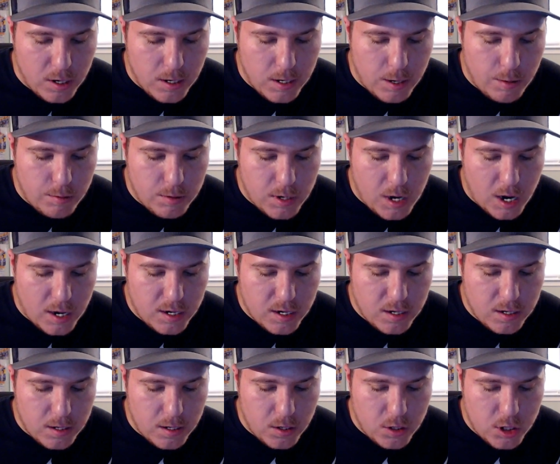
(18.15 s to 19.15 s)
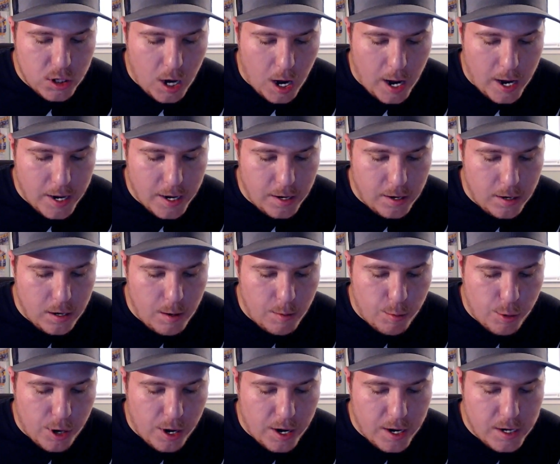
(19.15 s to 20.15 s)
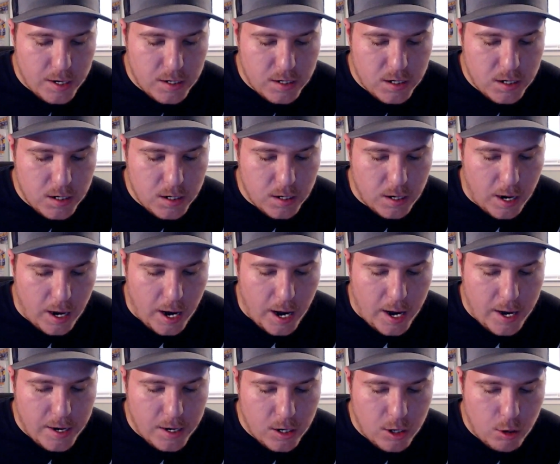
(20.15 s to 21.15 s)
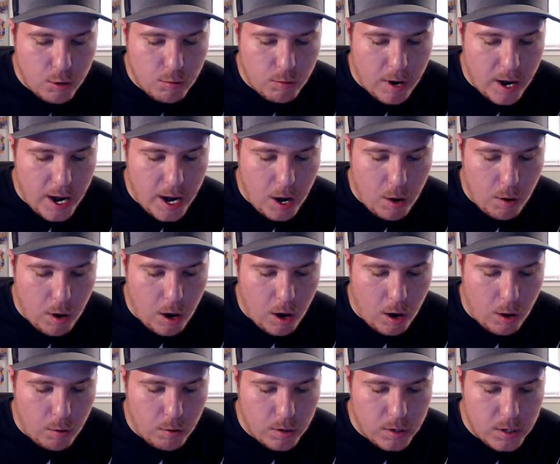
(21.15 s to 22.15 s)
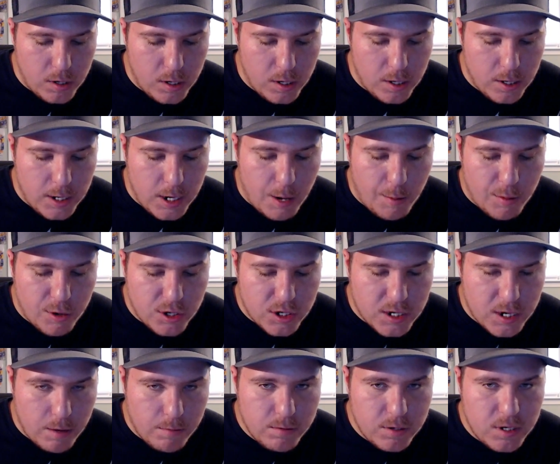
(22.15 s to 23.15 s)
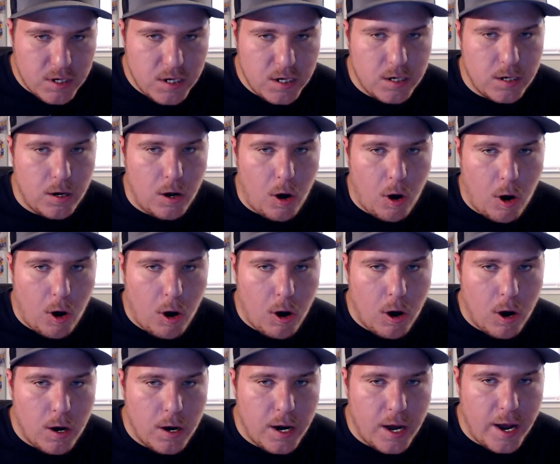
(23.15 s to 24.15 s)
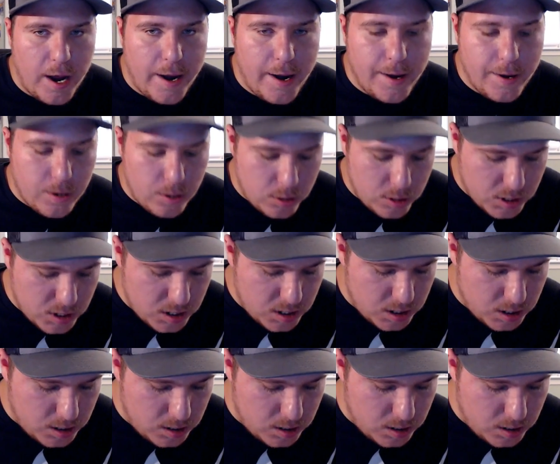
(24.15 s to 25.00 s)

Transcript: Number 19, The Giant. Number 18, Eddie Guerrero. Number 17, Arn Anderson.